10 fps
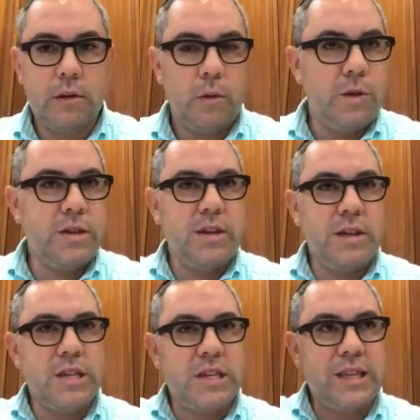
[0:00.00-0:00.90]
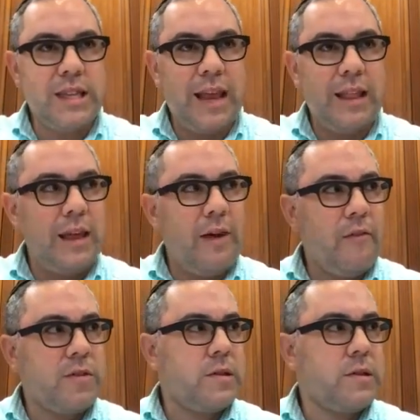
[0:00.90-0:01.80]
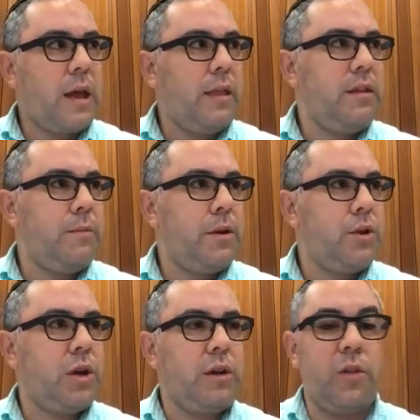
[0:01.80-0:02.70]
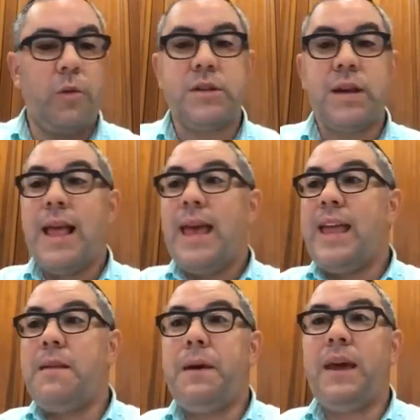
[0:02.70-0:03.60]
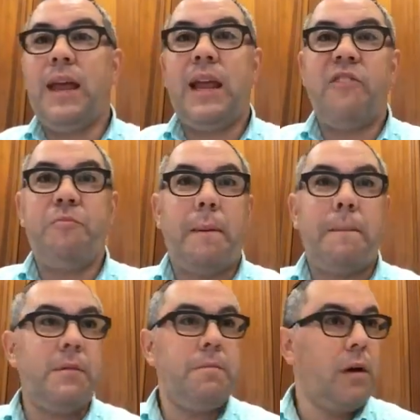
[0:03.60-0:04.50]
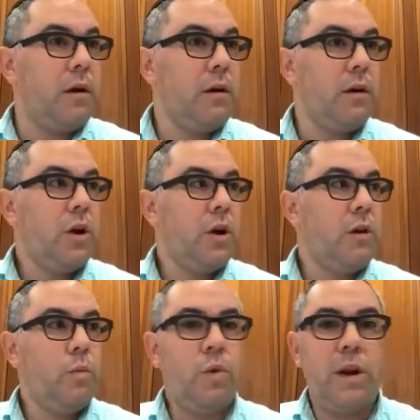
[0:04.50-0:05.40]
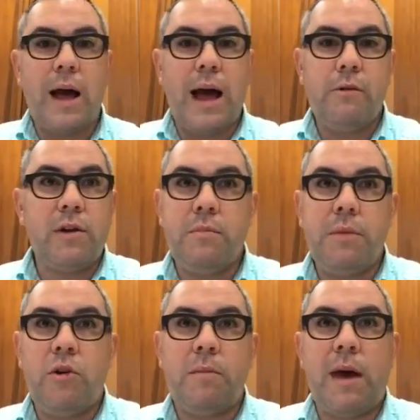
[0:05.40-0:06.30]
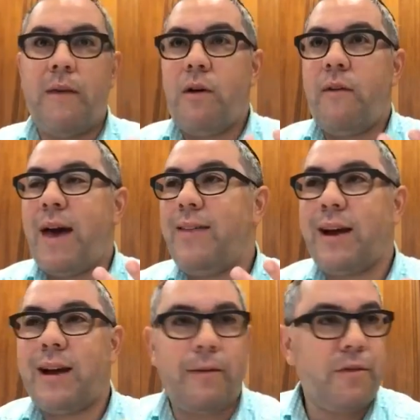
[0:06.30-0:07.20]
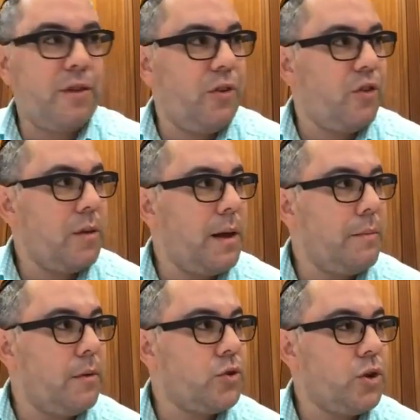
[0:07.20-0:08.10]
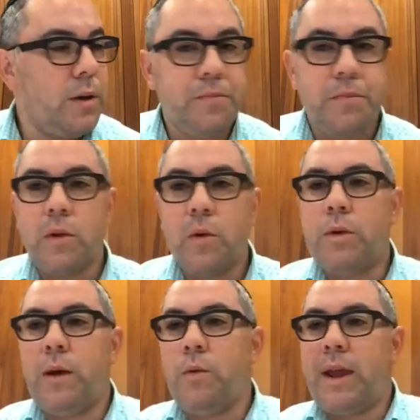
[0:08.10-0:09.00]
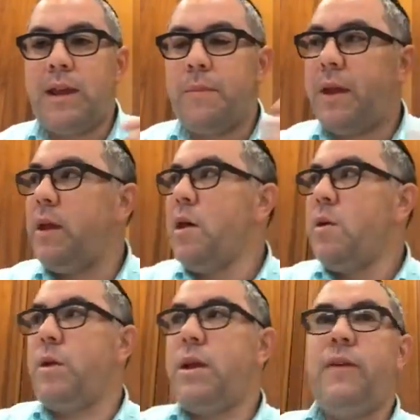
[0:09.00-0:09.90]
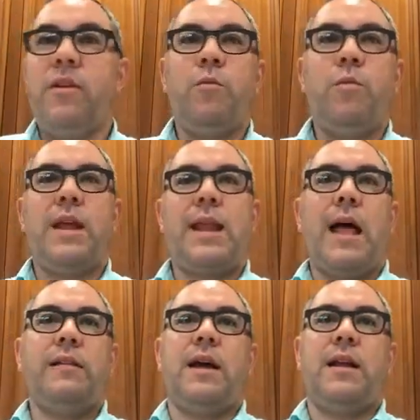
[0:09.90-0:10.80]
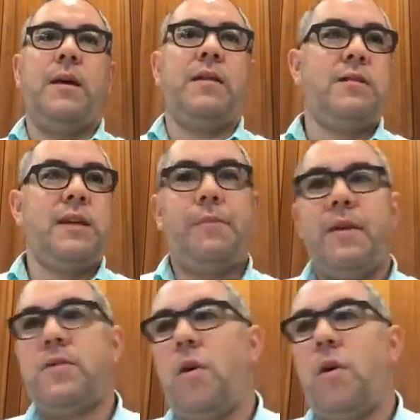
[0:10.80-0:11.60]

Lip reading: We see it slightly, ever so slightly diminishing. In other words, in the beginning of Bamidbar, would Aaron and Miriam ever have had that conversation about Moshe? Would an Eldad and Medad take place?